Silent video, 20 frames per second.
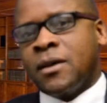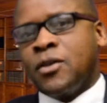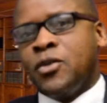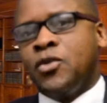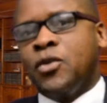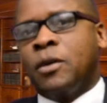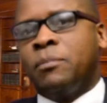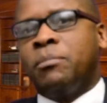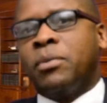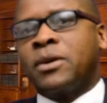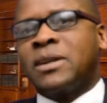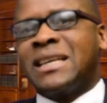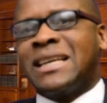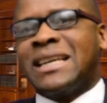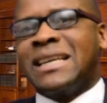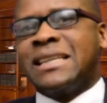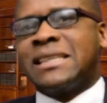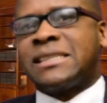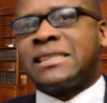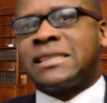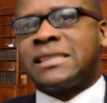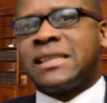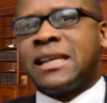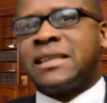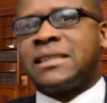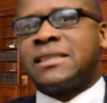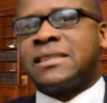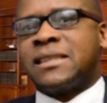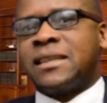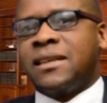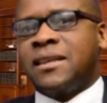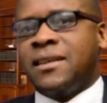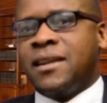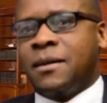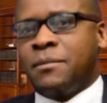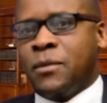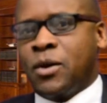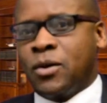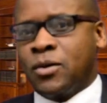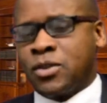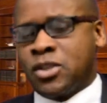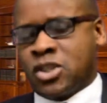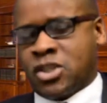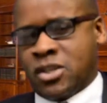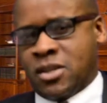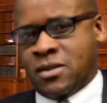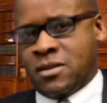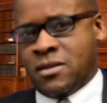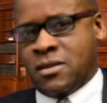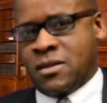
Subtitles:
your body is set in a motion